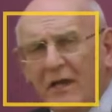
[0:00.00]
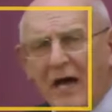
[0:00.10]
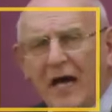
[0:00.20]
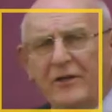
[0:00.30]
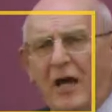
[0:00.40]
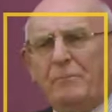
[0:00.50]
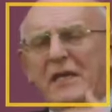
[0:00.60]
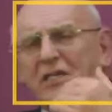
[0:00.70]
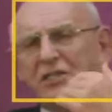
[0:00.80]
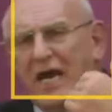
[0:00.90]
and not be
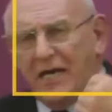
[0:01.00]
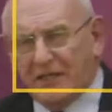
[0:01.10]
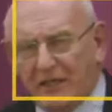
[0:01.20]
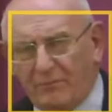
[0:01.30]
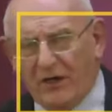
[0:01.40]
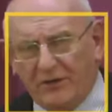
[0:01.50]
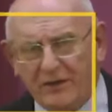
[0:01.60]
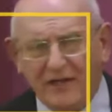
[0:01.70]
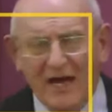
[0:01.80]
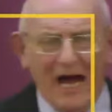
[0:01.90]
excited about
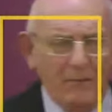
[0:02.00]
it. I'm